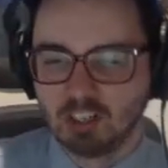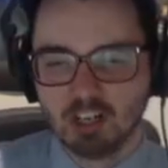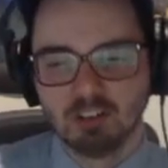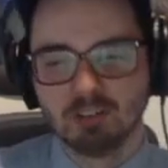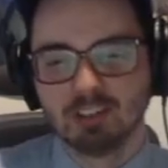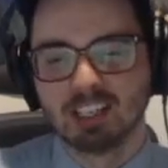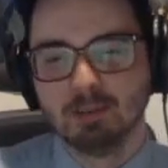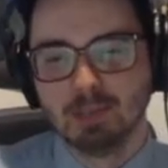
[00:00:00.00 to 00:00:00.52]
I
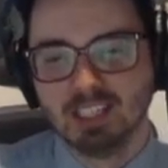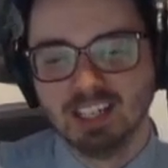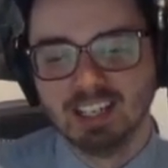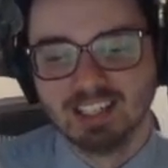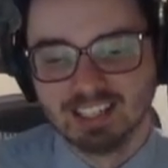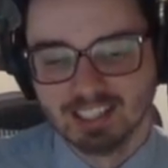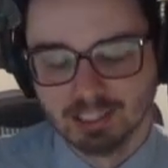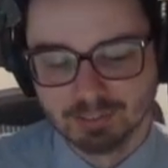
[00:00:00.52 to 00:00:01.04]
don't think I made
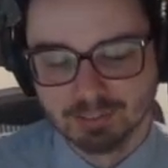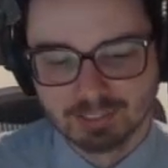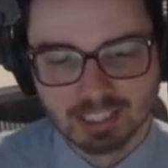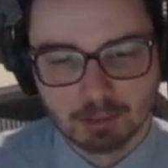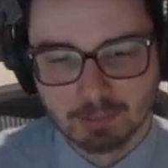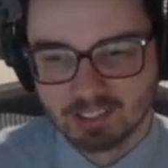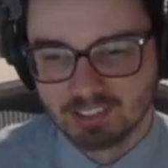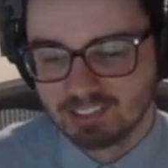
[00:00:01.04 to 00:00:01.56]
any
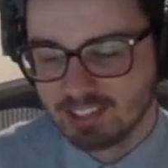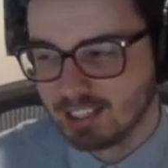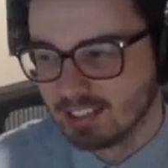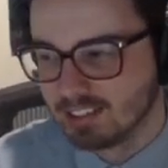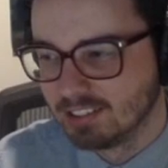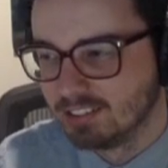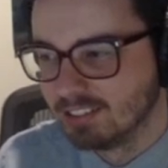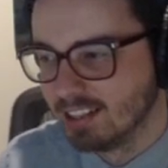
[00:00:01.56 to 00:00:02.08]
elevator
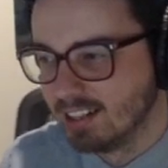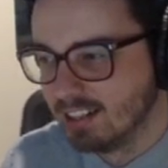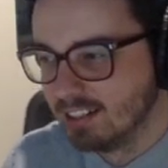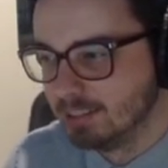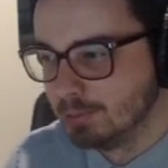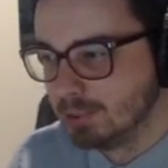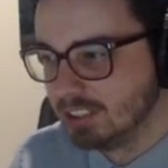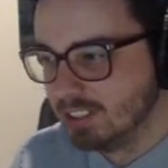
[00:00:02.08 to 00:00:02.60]
mistakes,
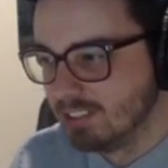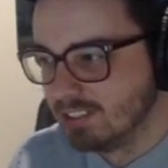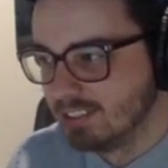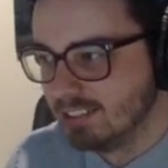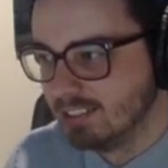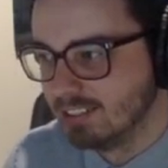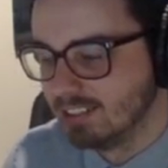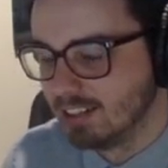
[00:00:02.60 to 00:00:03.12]
which is
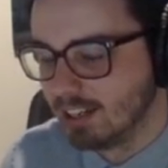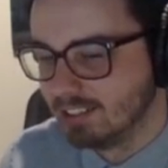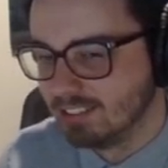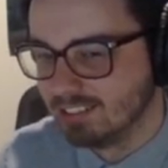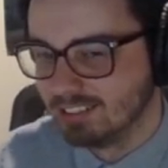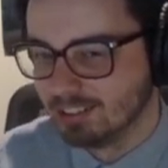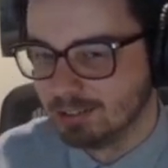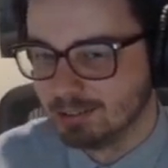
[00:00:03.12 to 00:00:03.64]
nice.
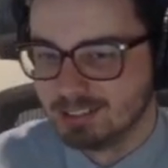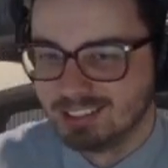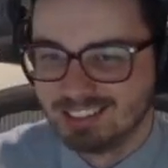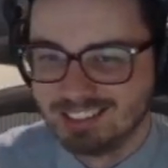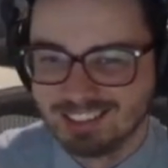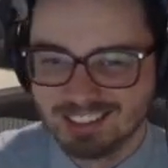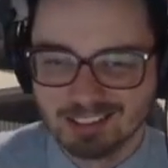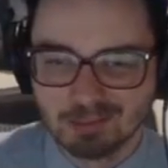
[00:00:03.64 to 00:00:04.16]
So
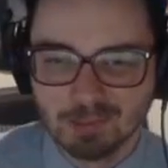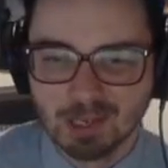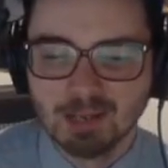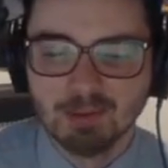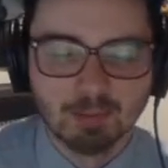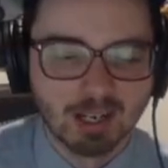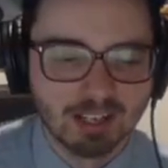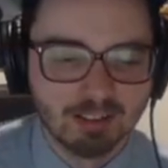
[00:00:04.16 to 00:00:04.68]
this may
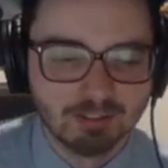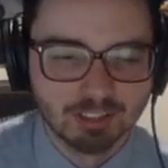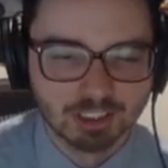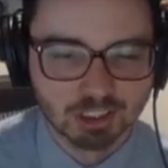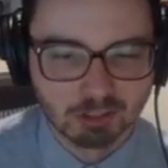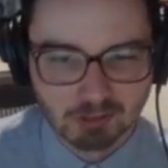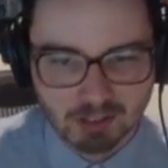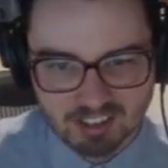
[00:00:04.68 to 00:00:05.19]
be my
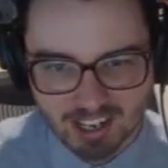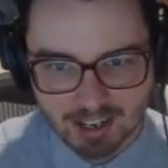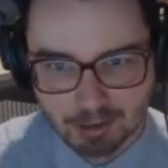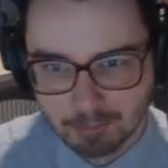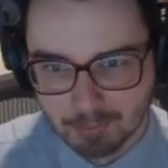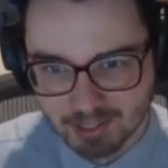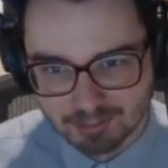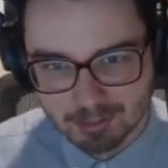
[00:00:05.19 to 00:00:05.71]
official
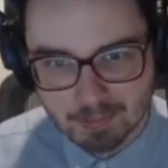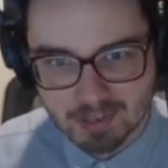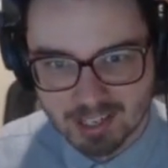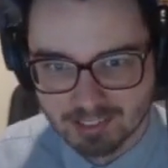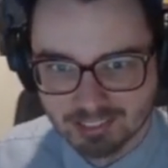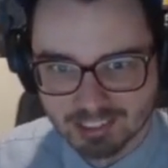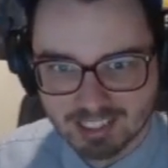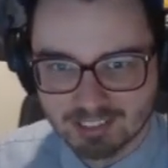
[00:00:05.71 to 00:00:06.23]
retirement from
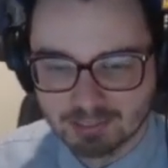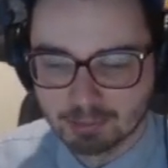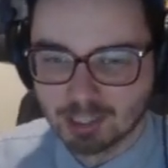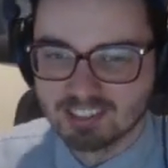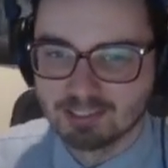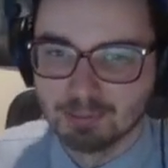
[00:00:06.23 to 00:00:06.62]
Devil Express